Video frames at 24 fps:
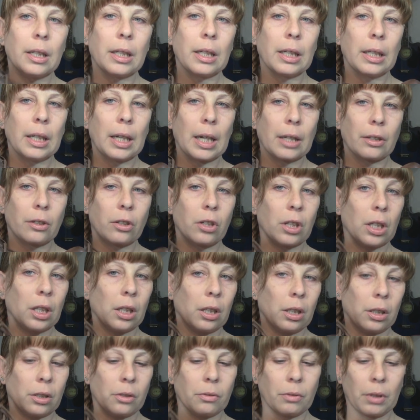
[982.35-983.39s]
it actually
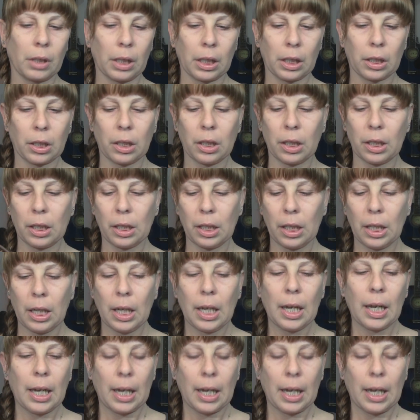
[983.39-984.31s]
looked really good.